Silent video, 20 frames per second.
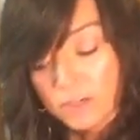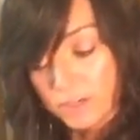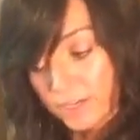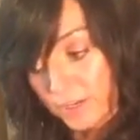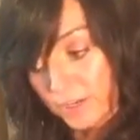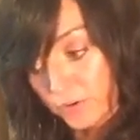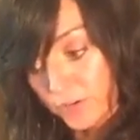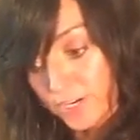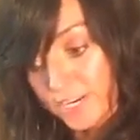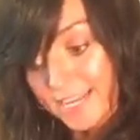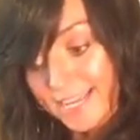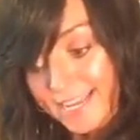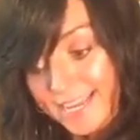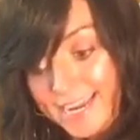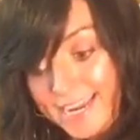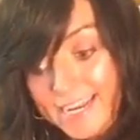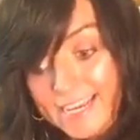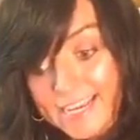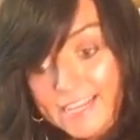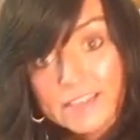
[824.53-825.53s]
you're gonna
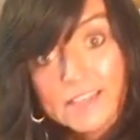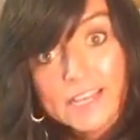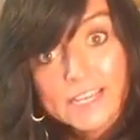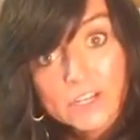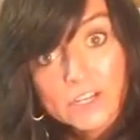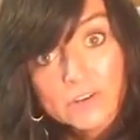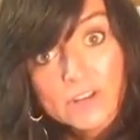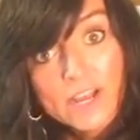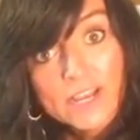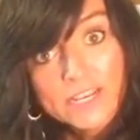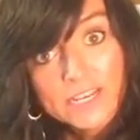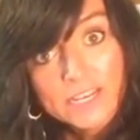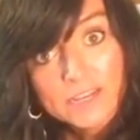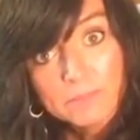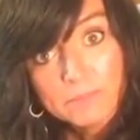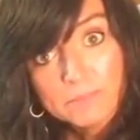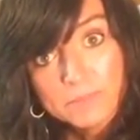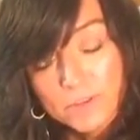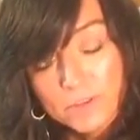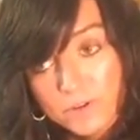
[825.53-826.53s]
eat it, like you're
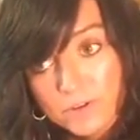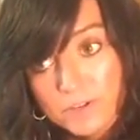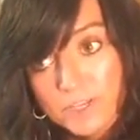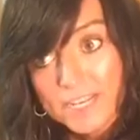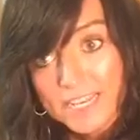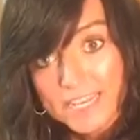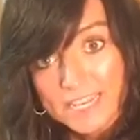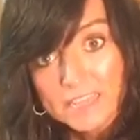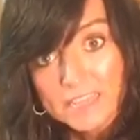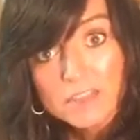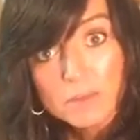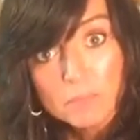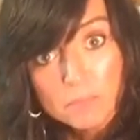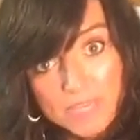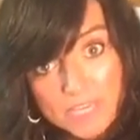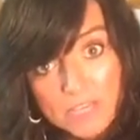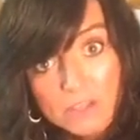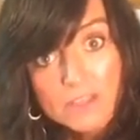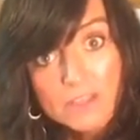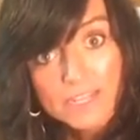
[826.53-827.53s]
gonna eat the
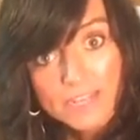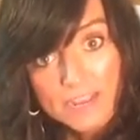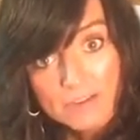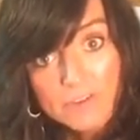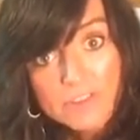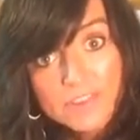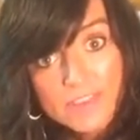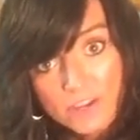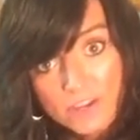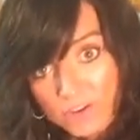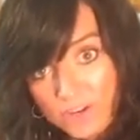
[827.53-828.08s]
peel and everything,